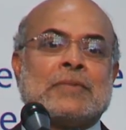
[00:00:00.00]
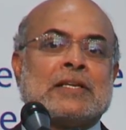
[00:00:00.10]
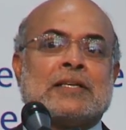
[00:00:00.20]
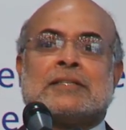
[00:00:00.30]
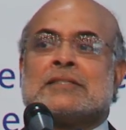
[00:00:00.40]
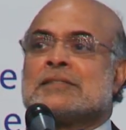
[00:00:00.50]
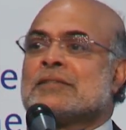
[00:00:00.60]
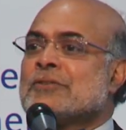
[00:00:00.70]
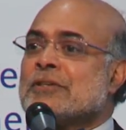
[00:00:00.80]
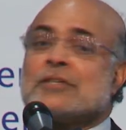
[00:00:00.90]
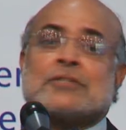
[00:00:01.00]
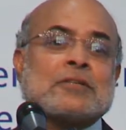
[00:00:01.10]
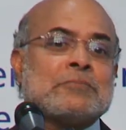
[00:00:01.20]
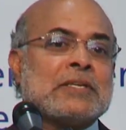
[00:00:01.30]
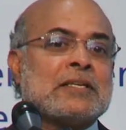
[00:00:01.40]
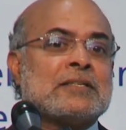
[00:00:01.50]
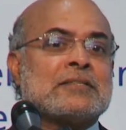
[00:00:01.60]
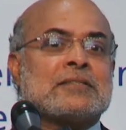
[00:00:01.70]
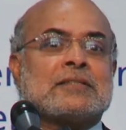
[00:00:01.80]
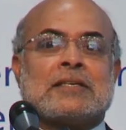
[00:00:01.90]
millets, traditional
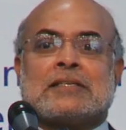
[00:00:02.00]
millets,